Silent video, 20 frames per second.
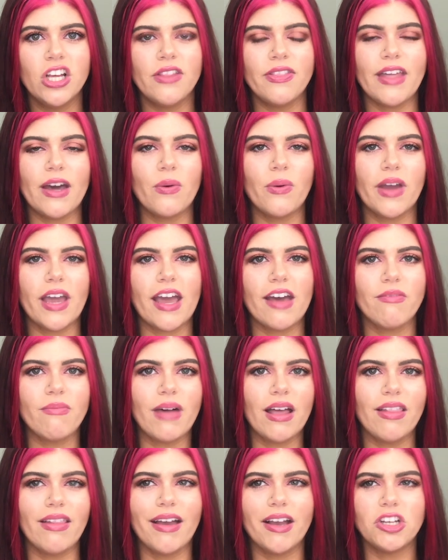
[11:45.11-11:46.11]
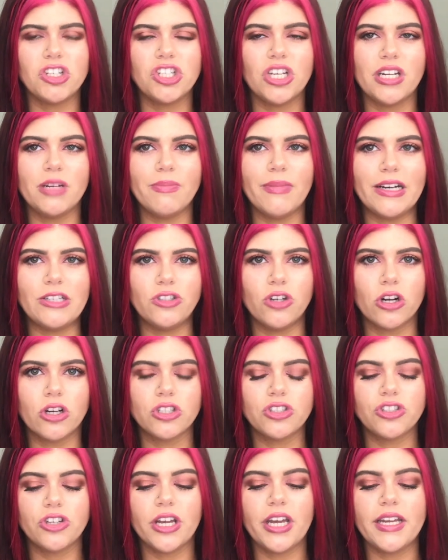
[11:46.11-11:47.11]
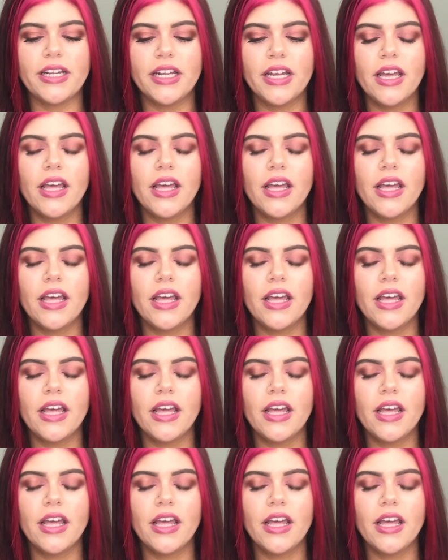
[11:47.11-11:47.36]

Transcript: That way I have my light shade and my dark shade.